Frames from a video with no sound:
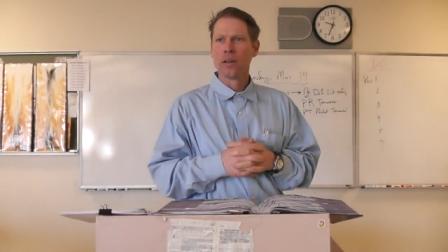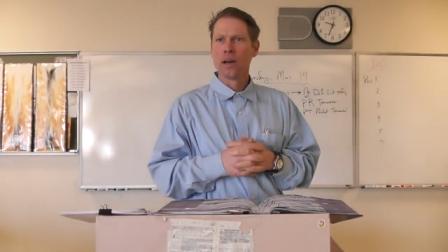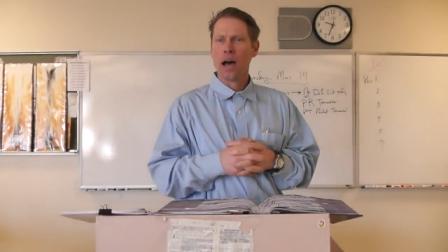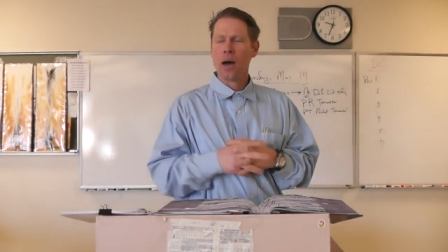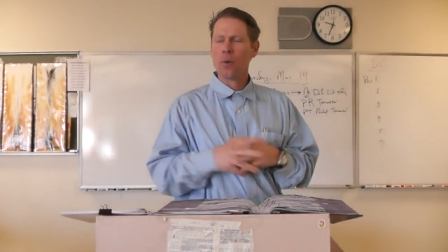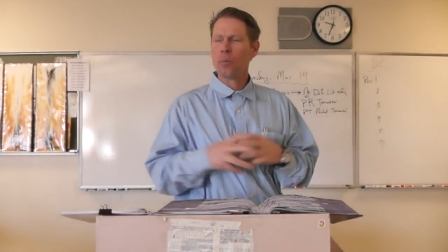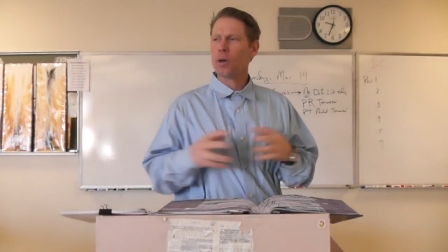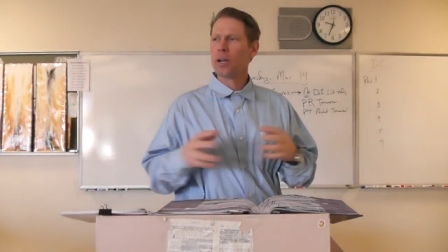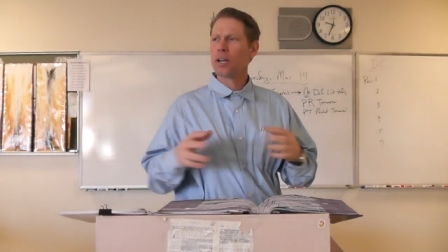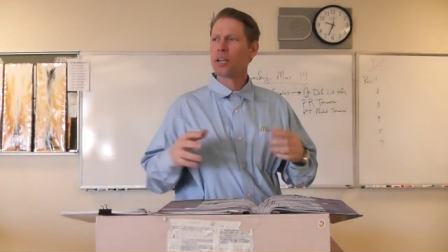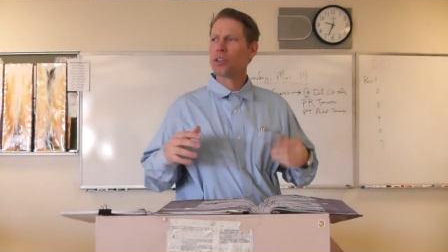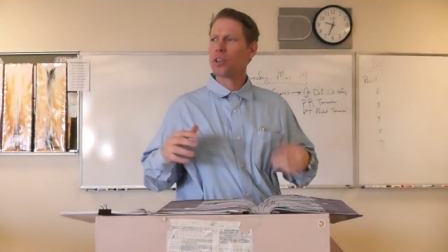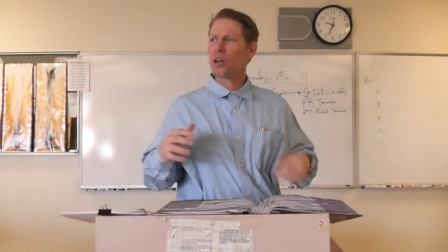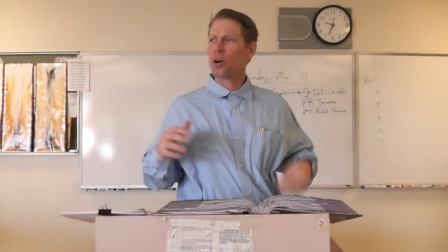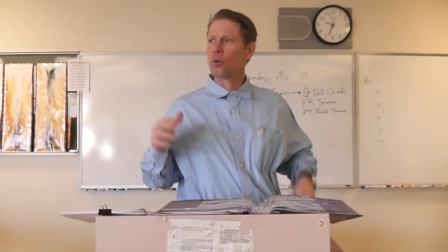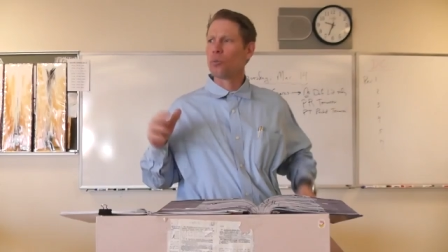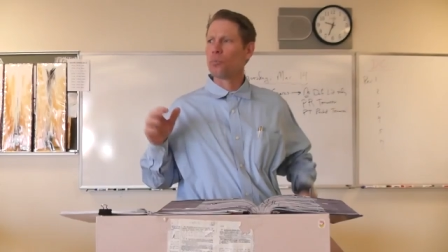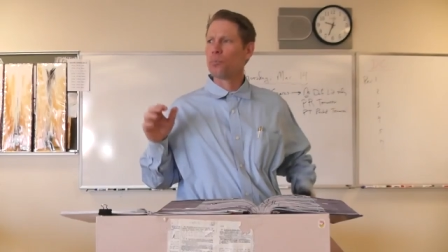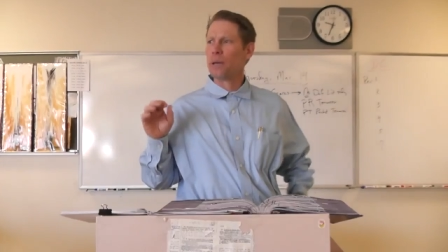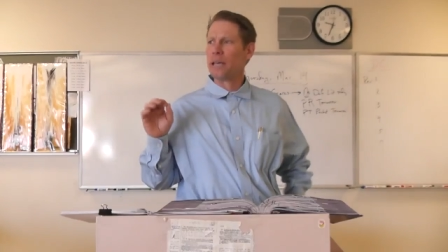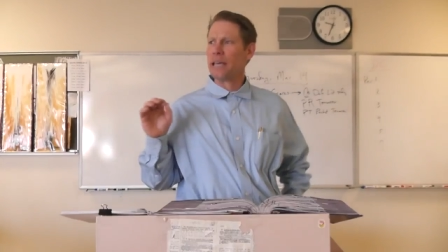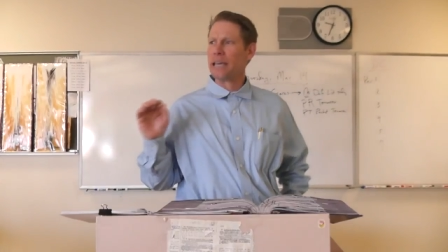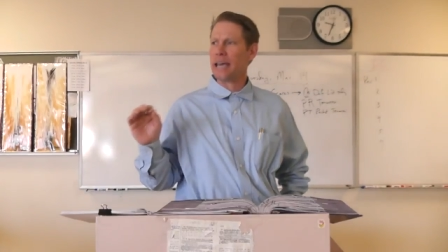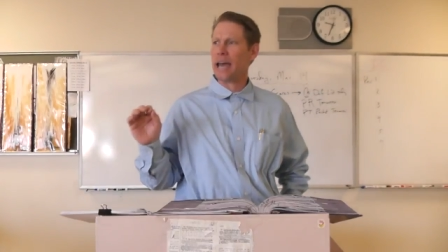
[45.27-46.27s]
I want to, though,
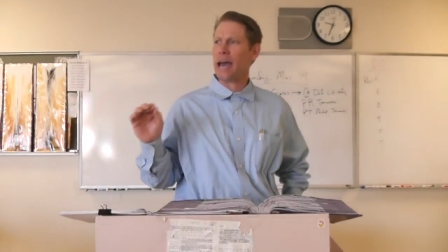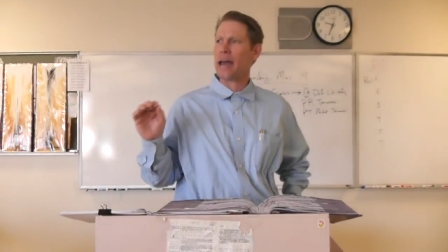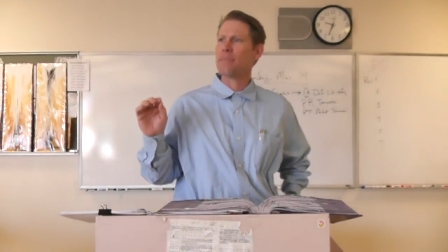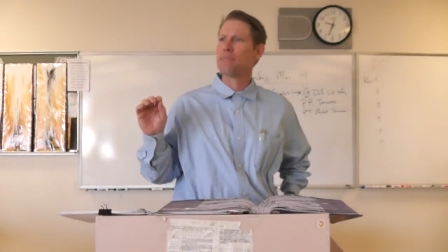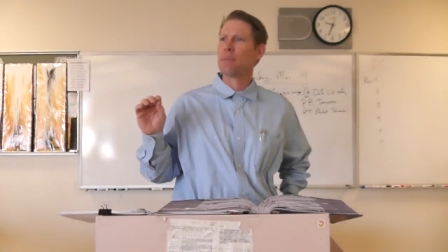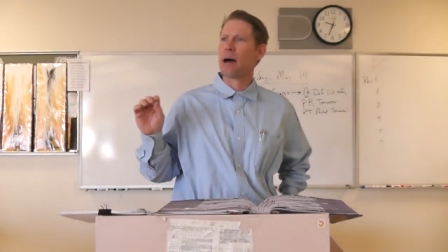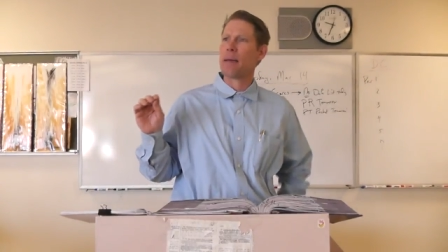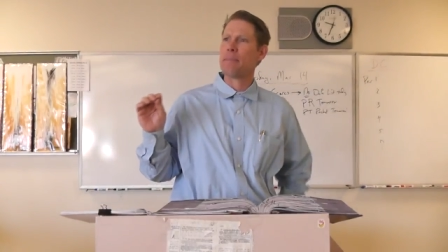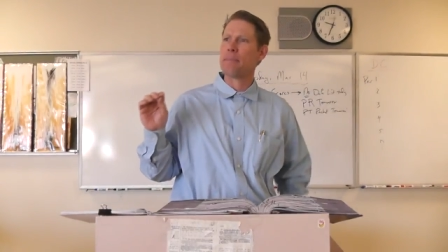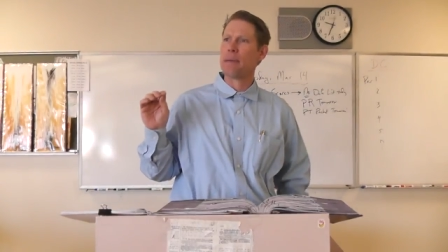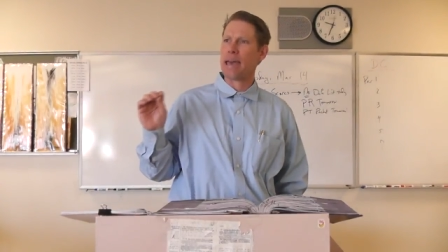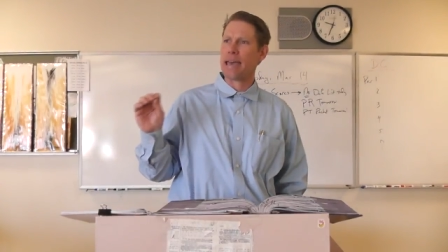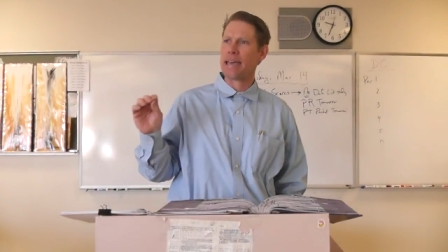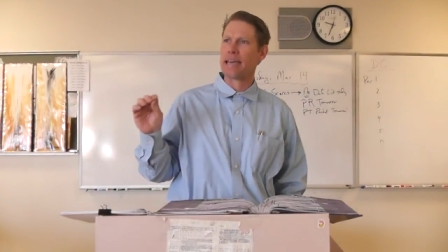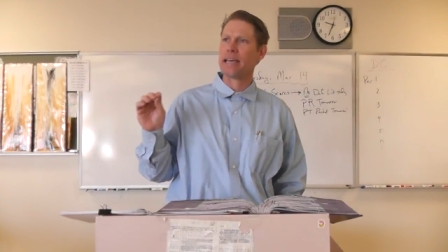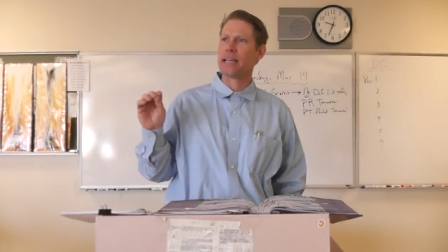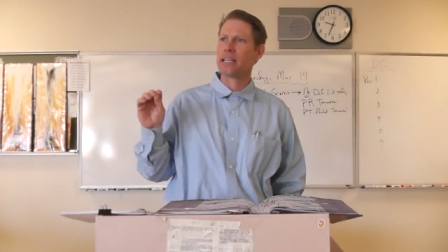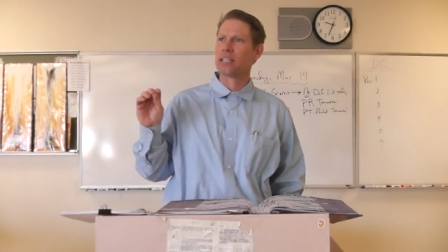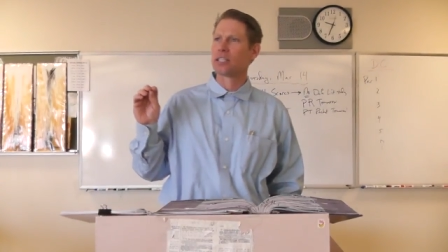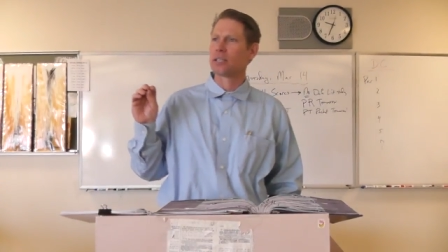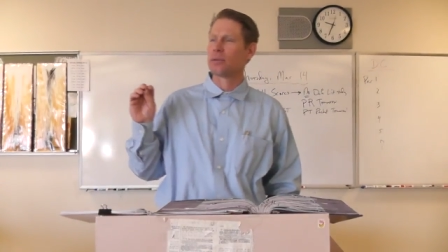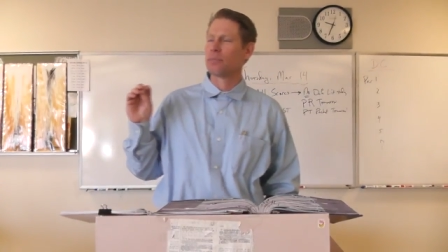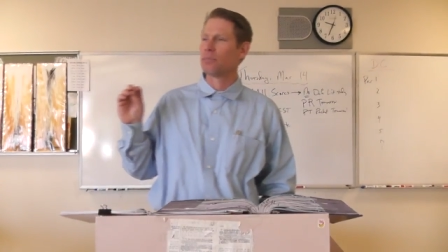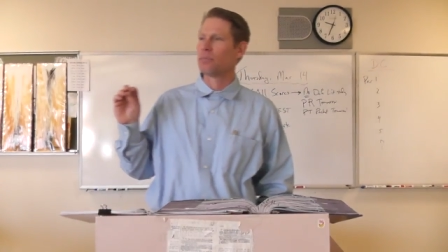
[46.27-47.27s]
begin by
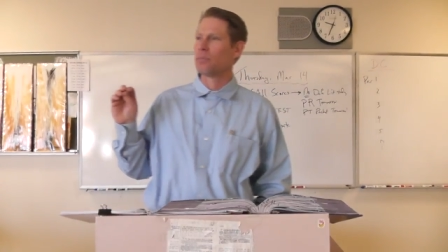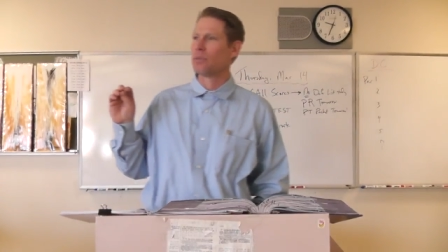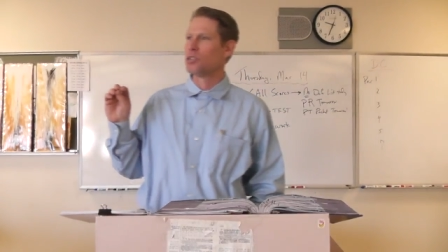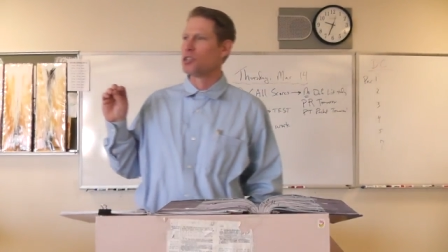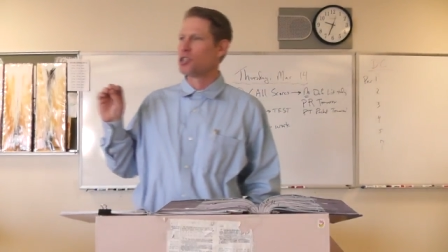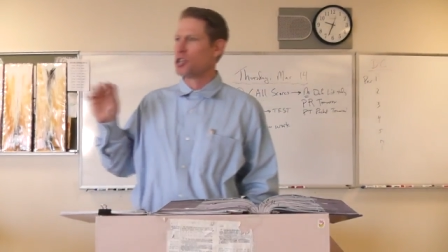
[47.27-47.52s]
making some